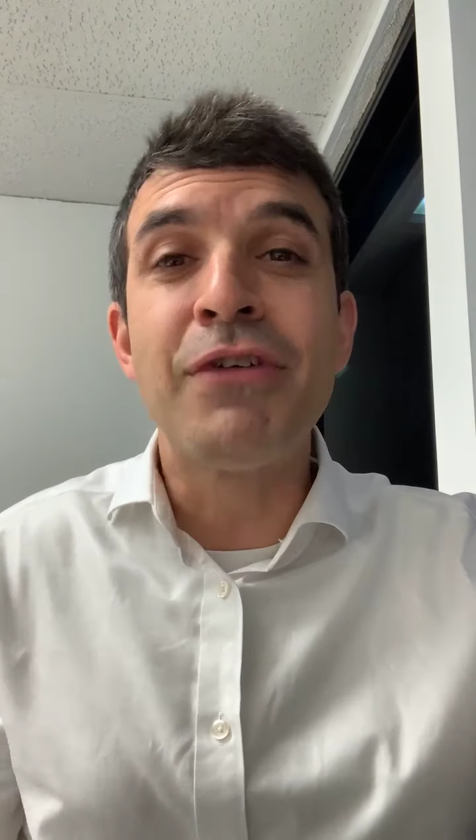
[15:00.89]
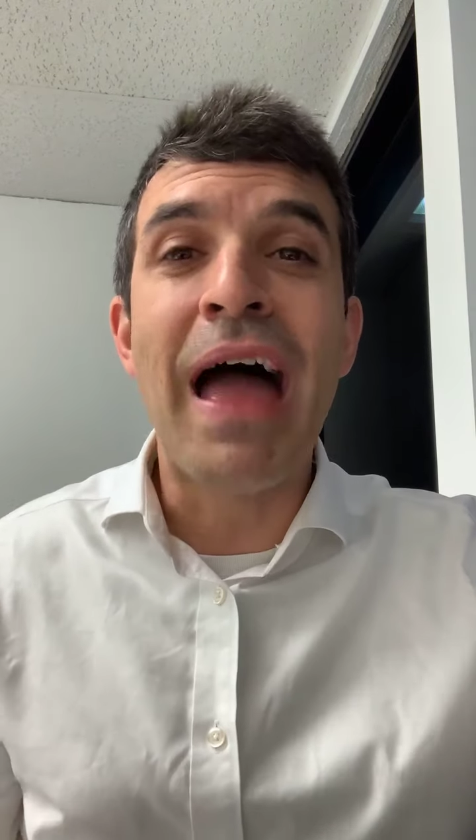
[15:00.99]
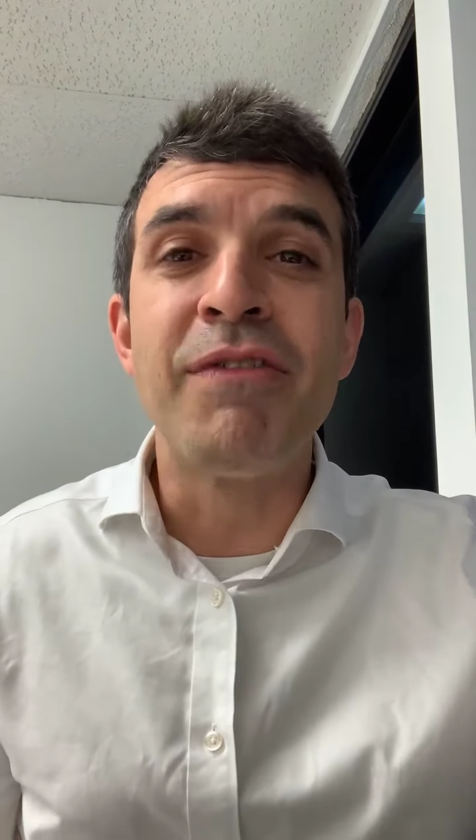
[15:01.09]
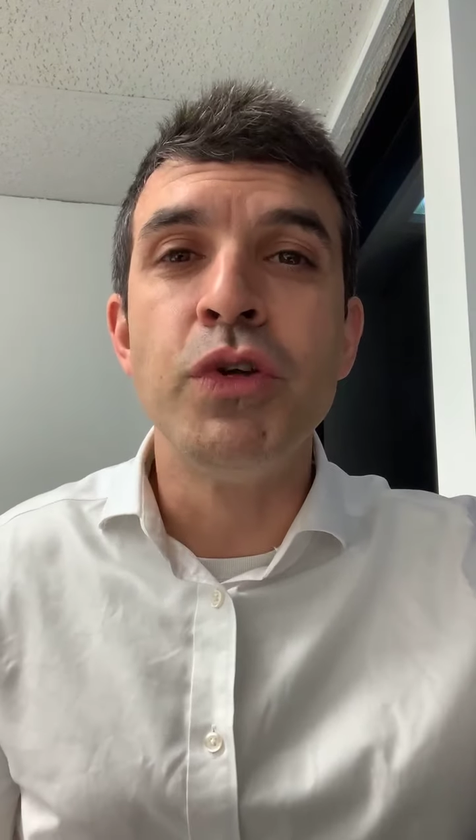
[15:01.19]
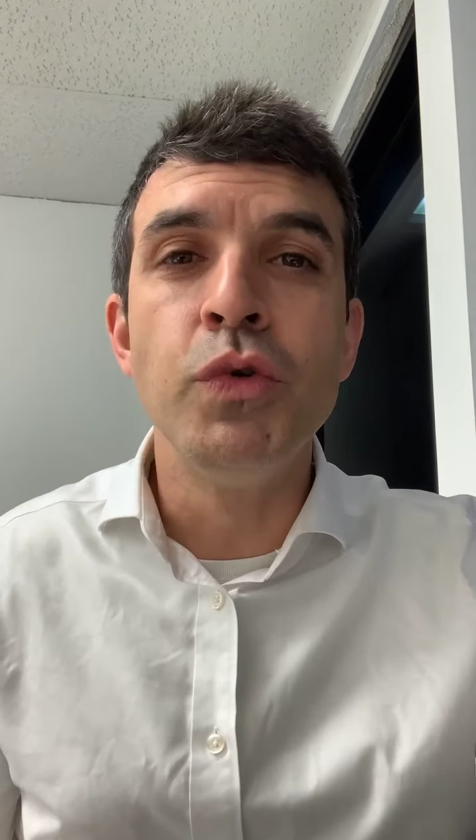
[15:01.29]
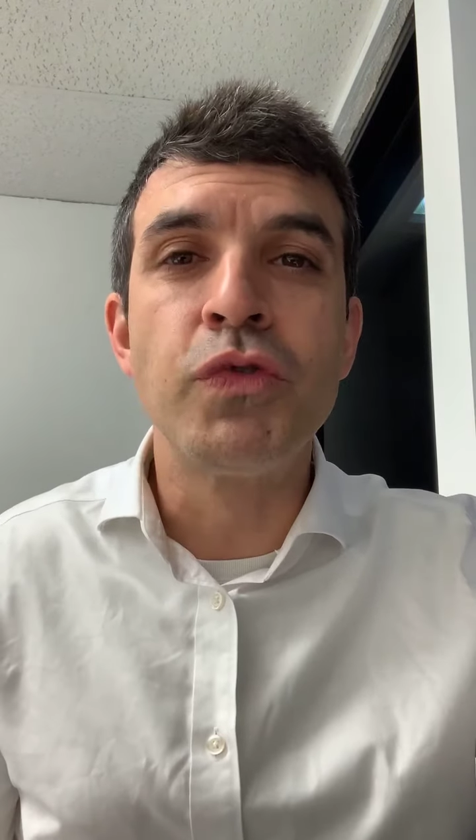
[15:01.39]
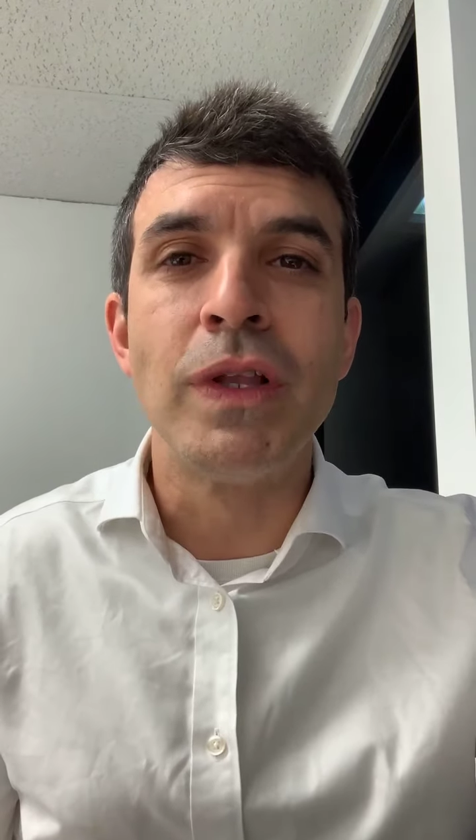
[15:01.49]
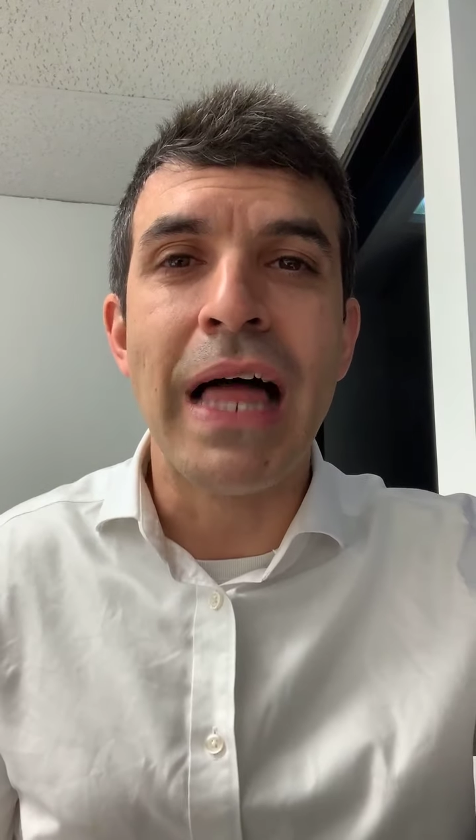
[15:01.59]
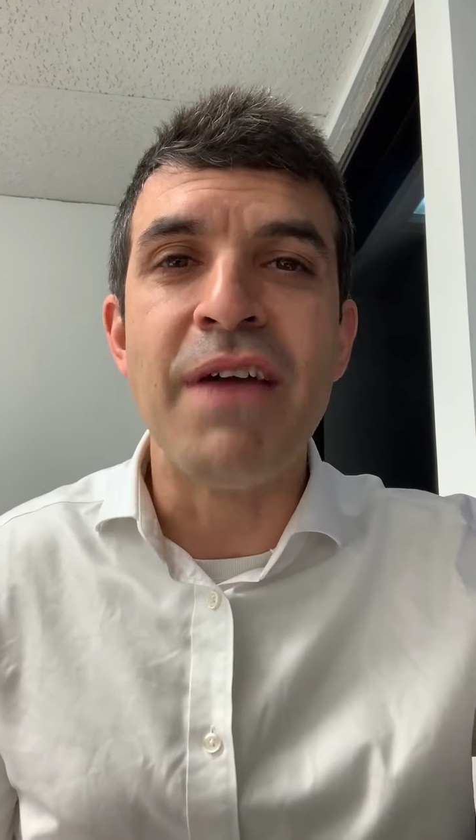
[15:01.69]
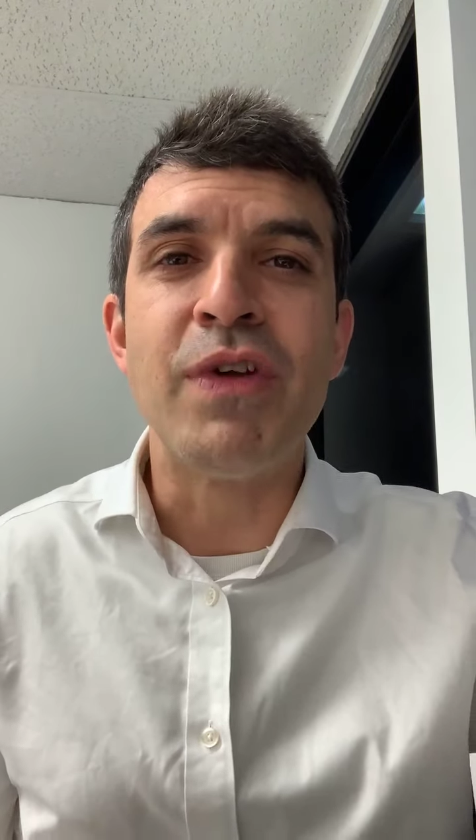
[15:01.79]
to have a useful
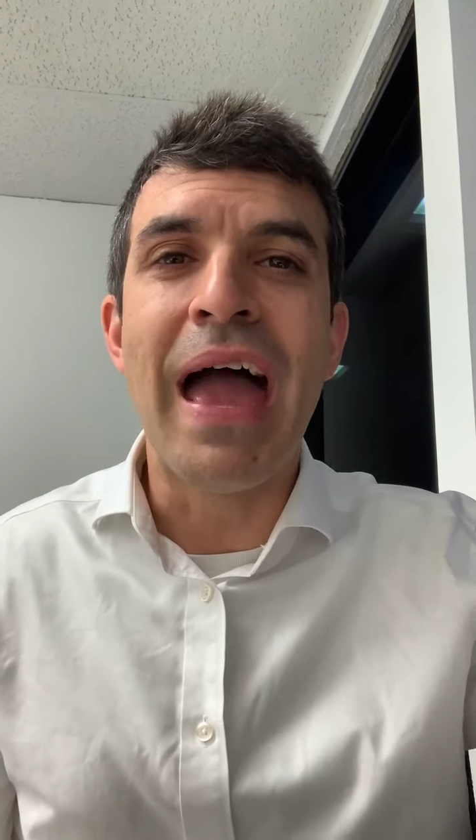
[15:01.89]
life.